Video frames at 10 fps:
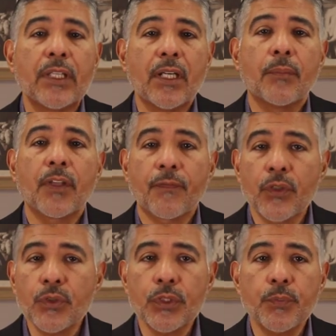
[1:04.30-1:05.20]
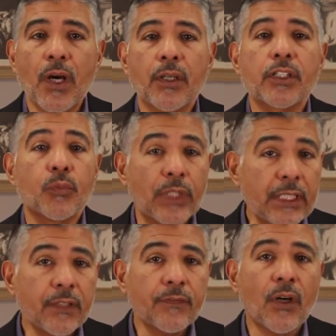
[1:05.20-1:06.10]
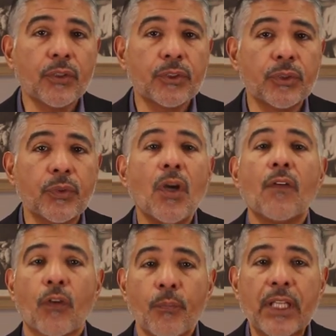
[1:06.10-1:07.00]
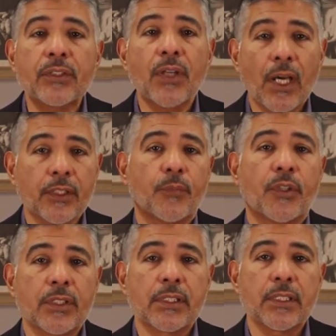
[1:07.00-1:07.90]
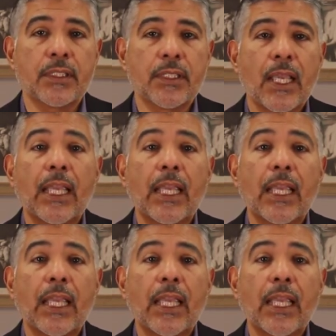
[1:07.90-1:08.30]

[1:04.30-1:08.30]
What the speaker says: become the first responders we default to for mental health emergencies,